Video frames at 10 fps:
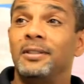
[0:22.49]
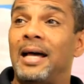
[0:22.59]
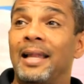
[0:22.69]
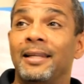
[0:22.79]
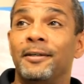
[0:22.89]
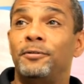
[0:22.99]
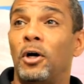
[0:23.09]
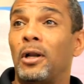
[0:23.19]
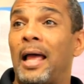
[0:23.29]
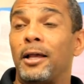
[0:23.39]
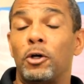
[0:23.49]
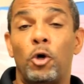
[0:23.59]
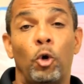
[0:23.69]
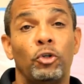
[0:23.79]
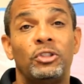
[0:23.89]
it. I lived on like a
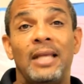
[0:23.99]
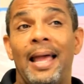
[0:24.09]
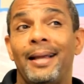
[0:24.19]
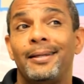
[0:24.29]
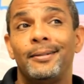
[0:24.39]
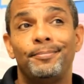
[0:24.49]
cul-de-sac.